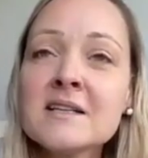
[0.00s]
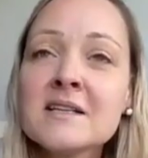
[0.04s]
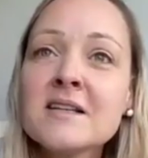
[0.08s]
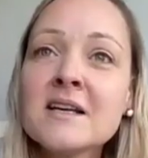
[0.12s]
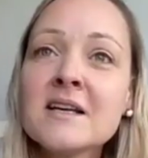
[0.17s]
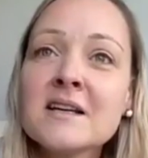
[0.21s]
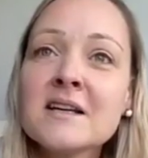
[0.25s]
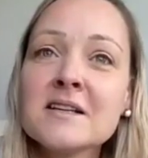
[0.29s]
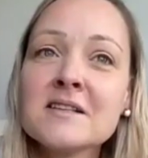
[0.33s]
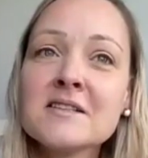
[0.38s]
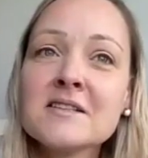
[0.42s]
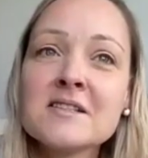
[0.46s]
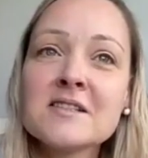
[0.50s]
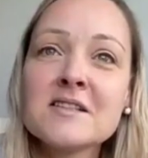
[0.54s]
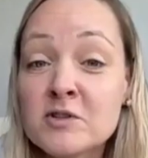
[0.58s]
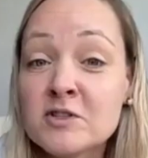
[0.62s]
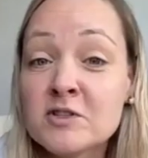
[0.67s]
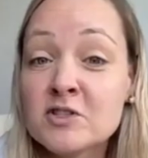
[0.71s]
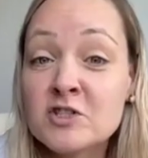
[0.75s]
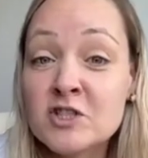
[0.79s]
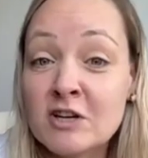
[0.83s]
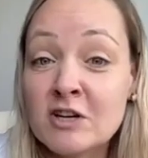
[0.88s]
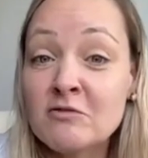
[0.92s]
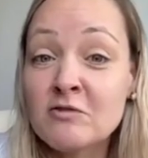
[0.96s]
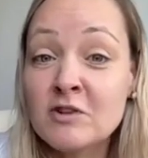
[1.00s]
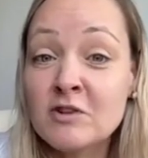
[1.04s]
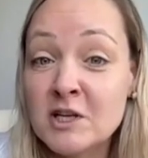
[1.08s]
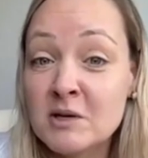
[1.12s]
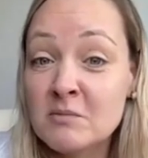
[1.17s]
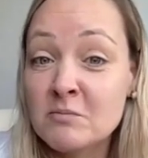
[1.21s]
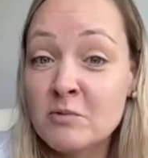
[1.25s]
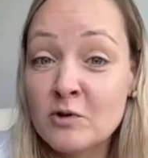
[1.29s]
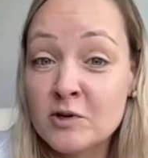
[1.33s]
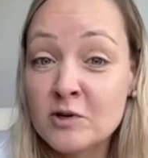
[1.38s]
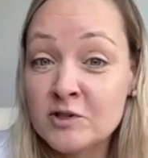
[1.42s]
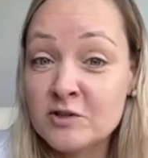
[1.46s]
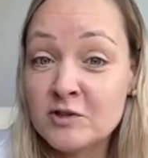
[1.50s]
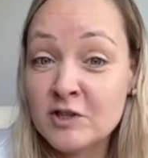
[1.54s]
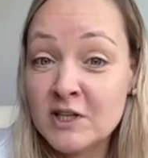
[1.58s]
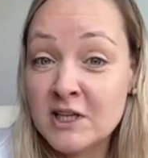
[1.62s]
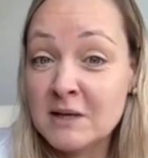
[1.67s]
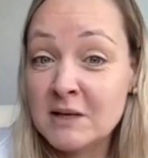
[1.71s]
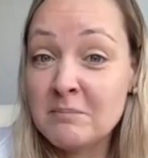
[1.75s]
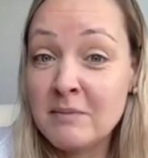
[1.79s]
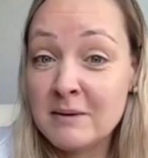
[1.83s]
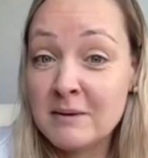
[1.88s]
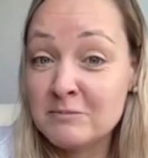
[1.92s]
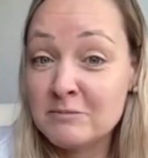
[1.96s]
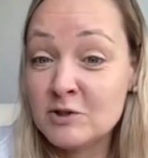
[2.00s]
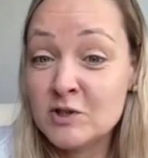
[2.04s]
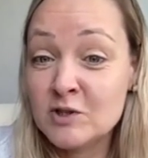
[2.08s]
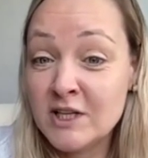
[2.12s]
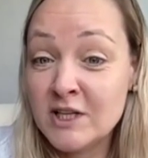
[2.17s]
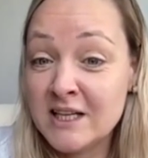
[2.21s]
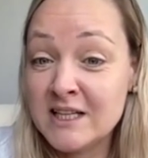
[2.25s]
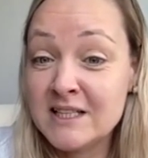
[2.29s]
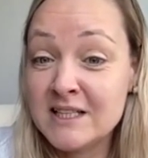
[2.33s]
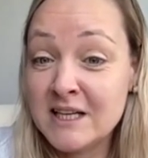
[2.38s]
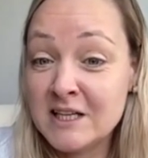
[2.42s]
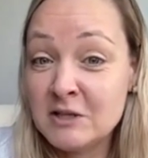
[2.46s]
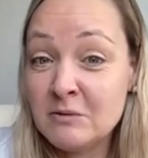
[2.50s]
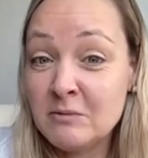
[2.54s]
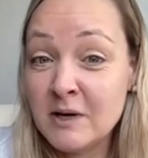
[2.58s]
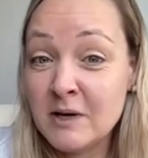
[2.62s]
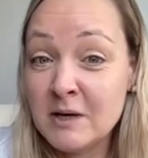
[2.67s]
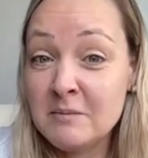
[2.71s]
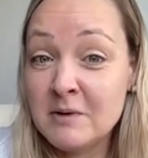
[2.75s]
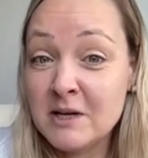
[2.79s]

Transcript: think it's generally important to keep up to date anyway,